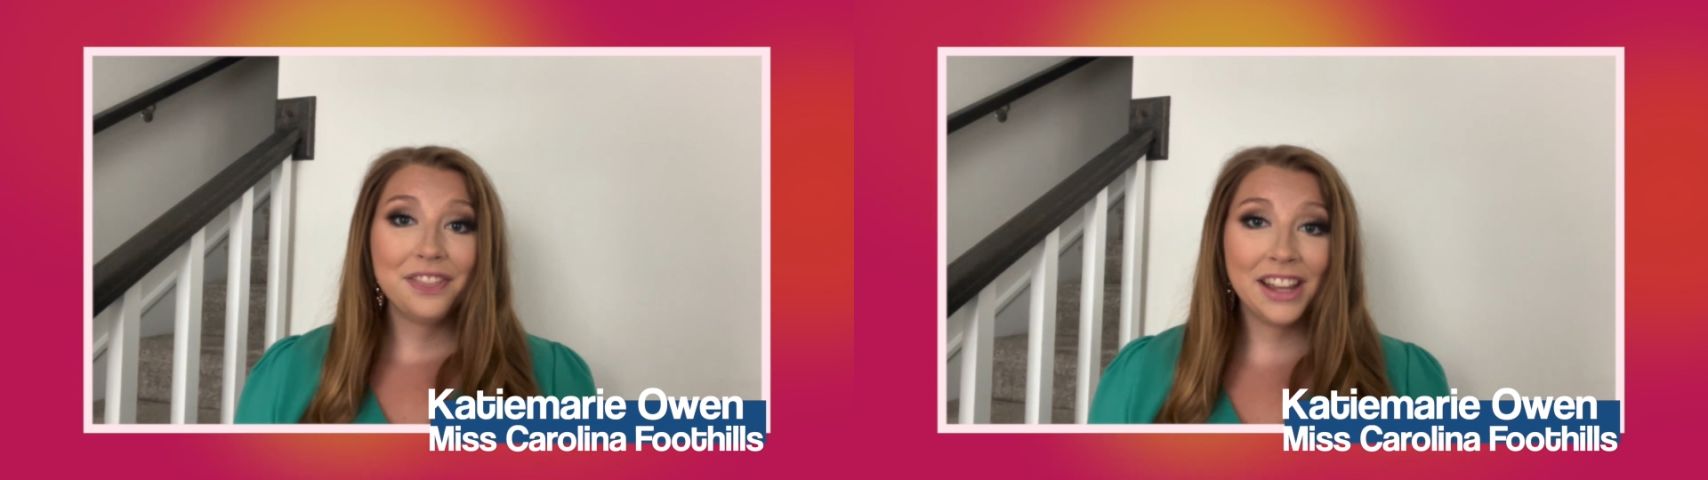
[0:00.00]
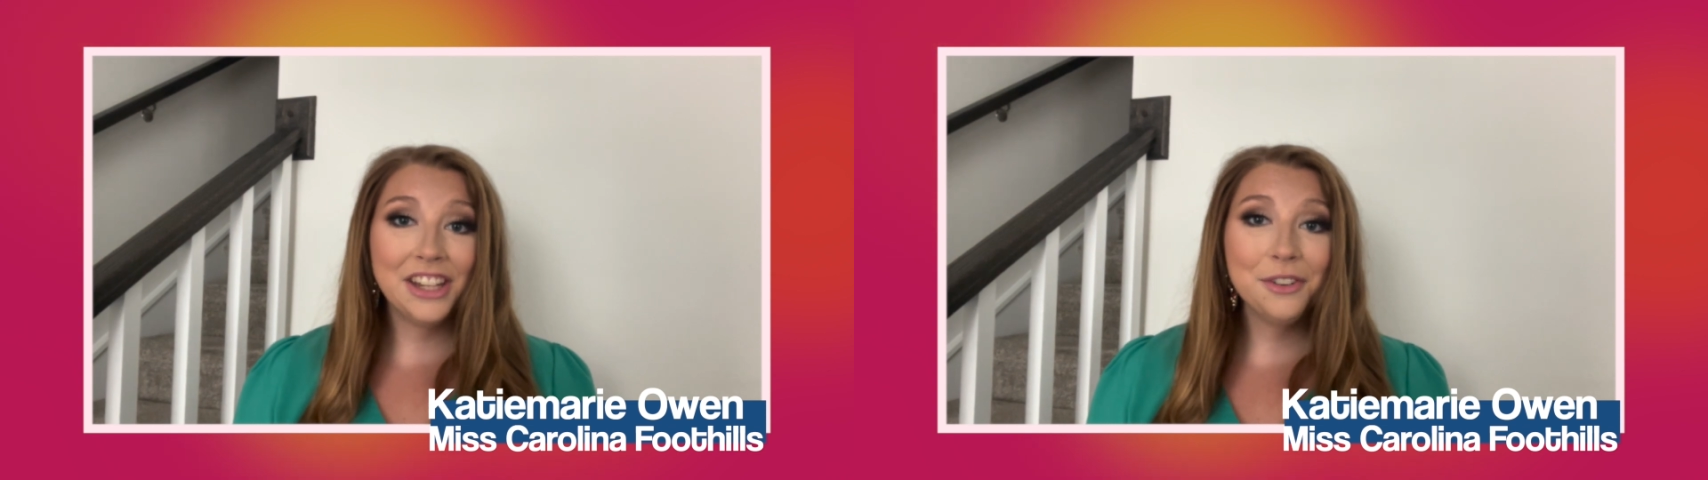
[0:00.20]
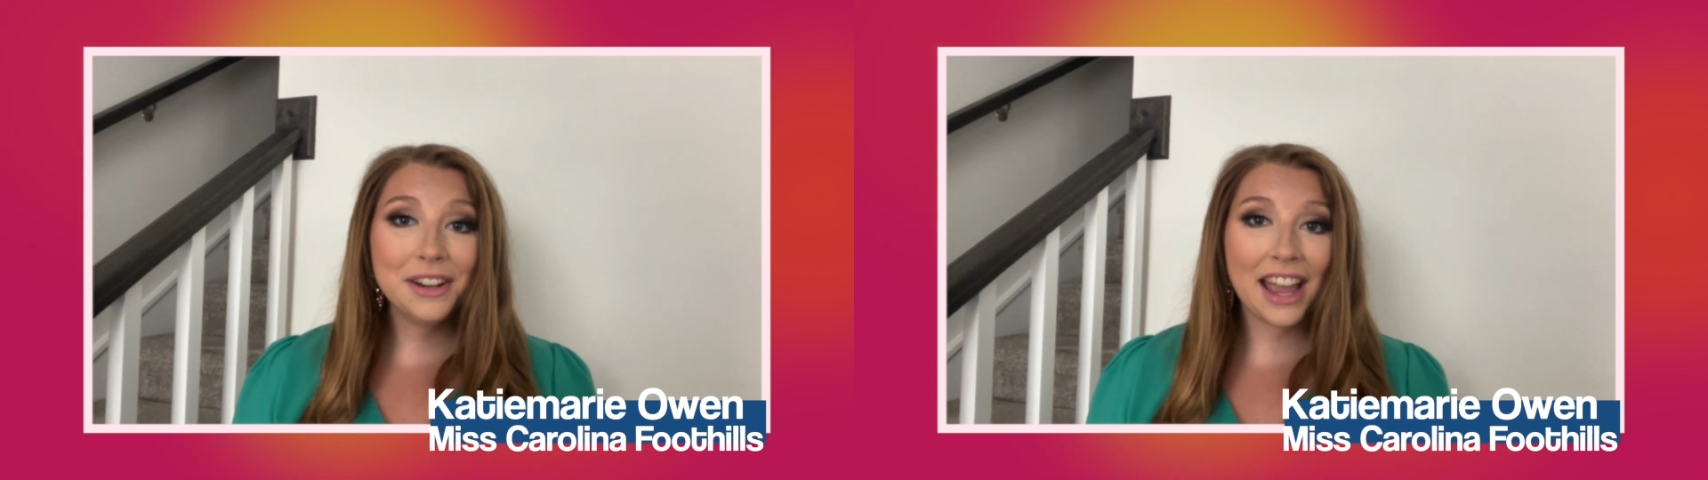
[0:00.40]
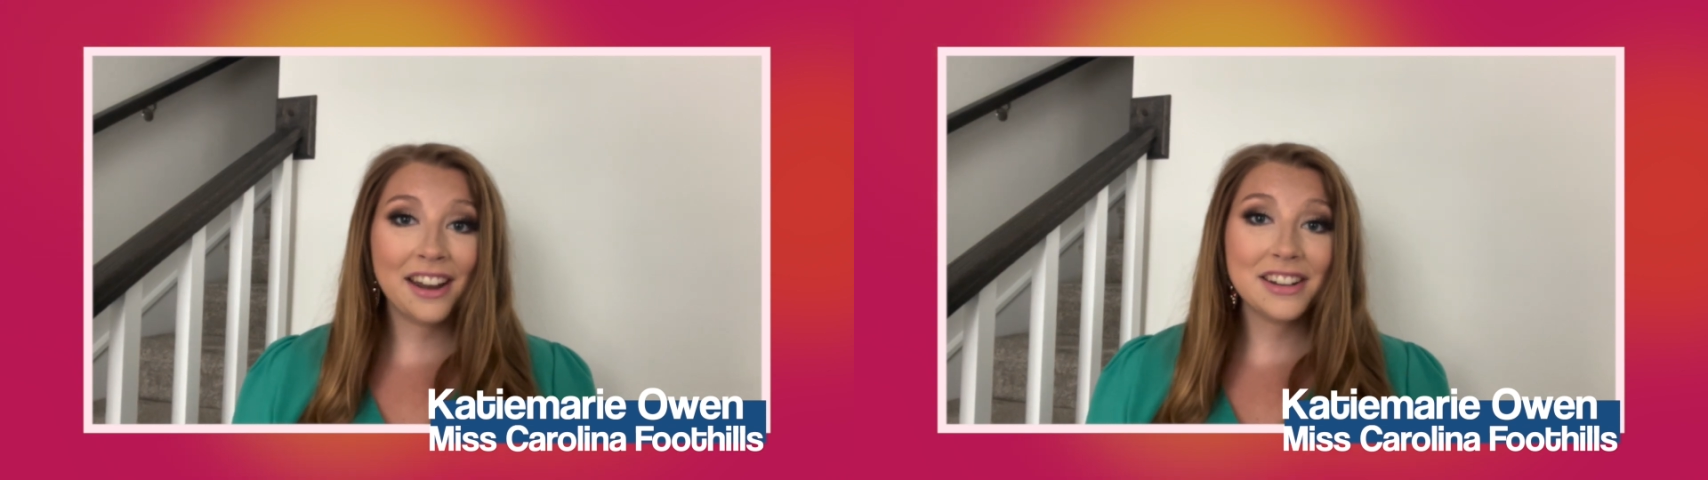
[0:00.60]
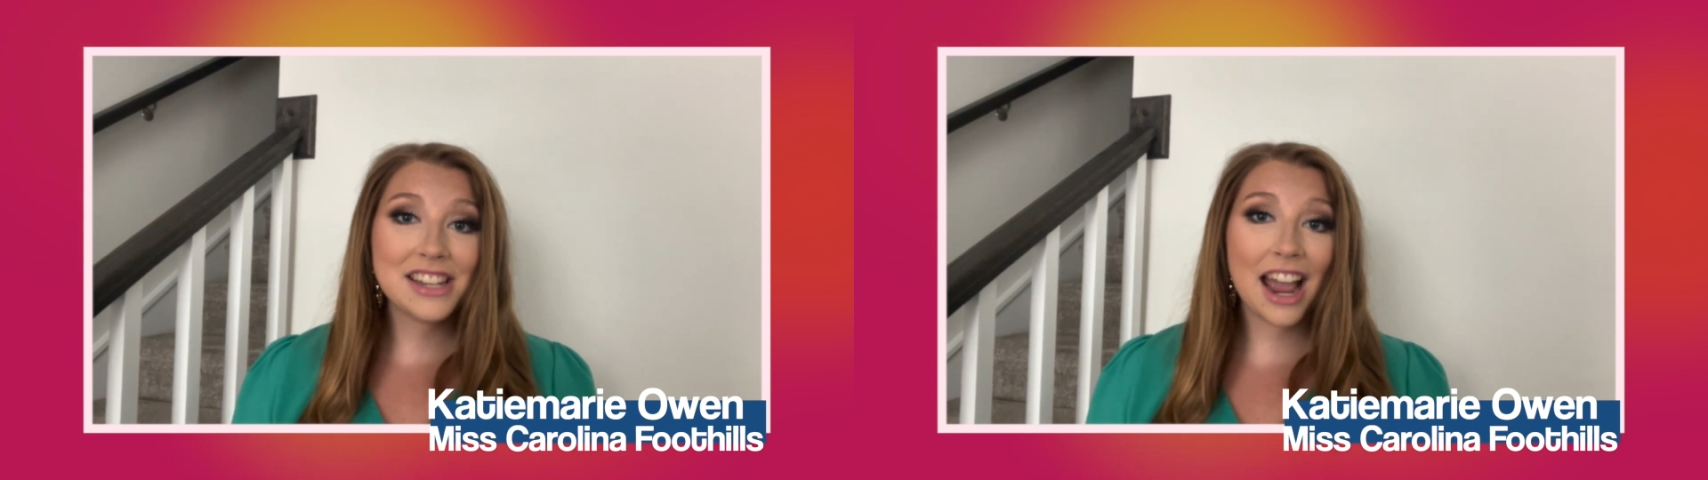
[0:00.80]
Thank you
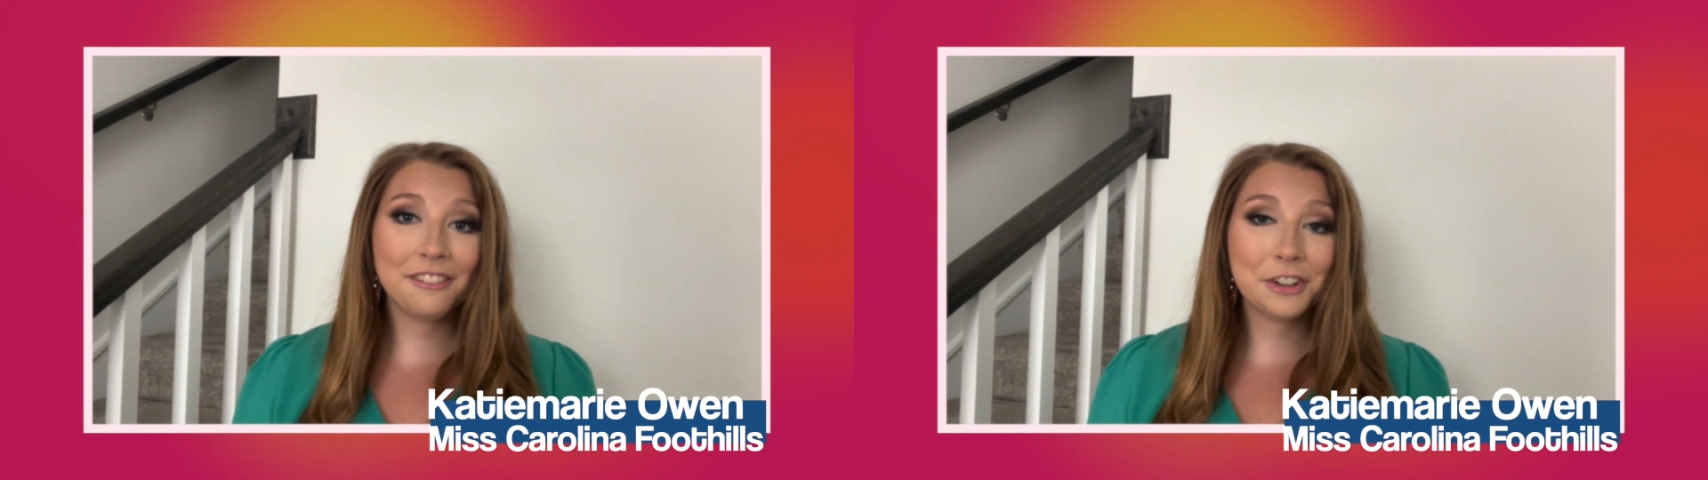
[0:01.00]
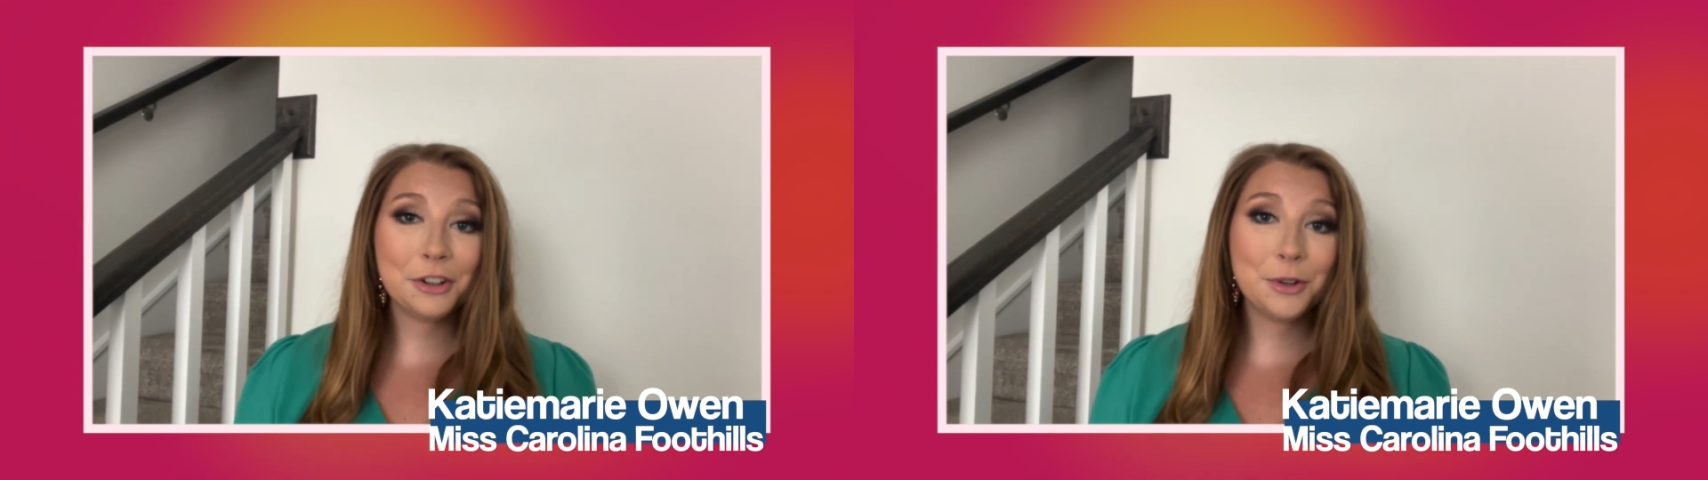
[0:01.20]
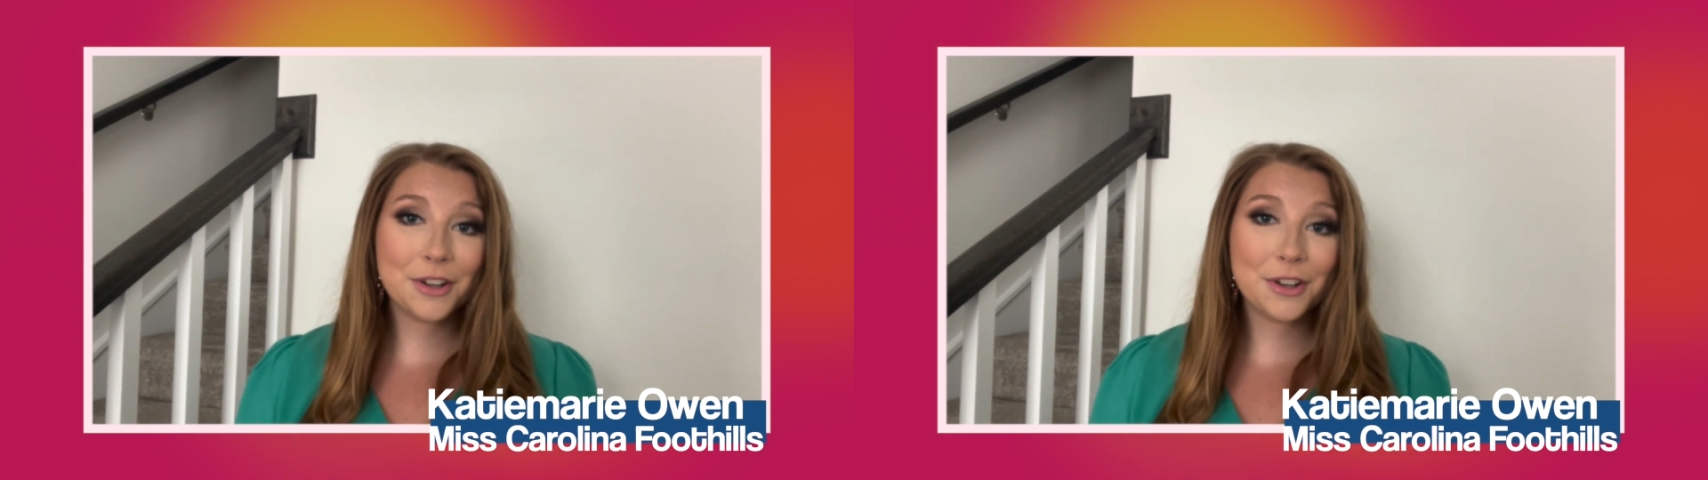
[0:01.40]
again to everyone who